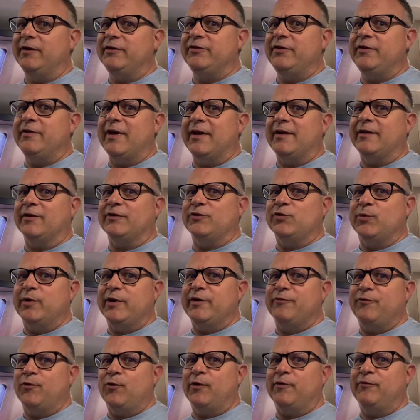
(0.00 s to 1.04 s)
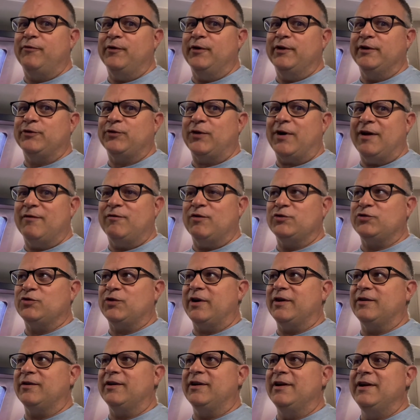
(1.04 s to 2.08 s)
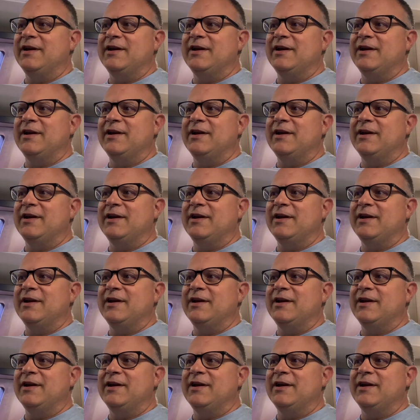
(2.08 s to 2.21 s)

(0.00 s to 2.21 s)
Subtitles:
see that in a 24-foot travel trailer.